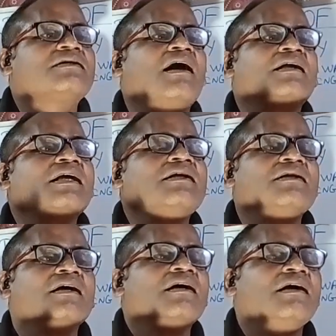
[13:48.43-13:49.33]

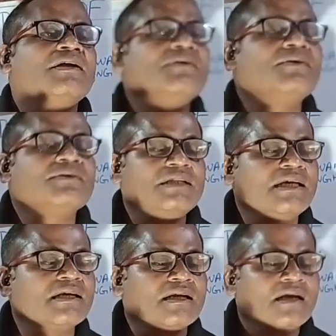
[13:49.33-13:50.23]
started,
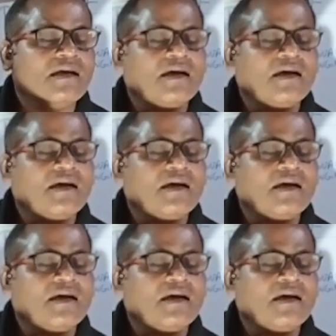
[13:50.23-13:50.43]
their